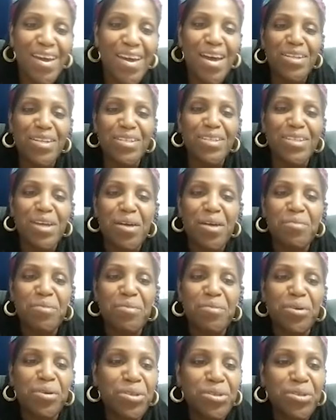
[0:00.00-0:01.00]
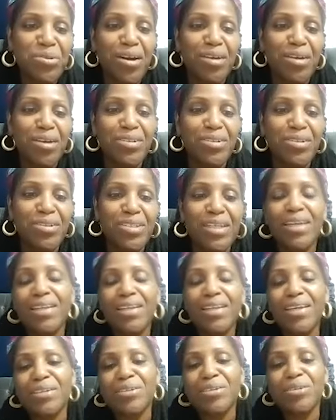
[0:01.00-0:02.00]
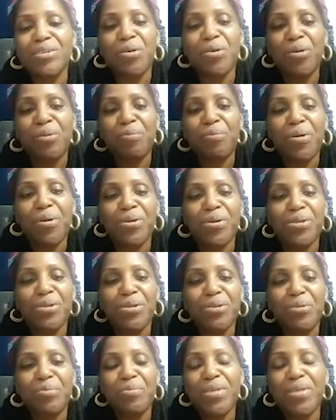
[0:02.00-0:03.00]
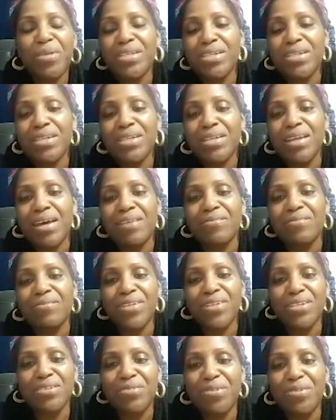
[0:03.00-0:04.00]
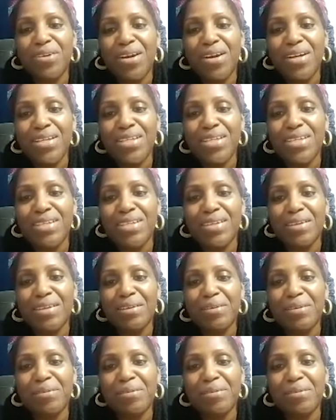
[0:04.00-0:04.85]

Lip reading: And could you articulate your personal mission and vision for us?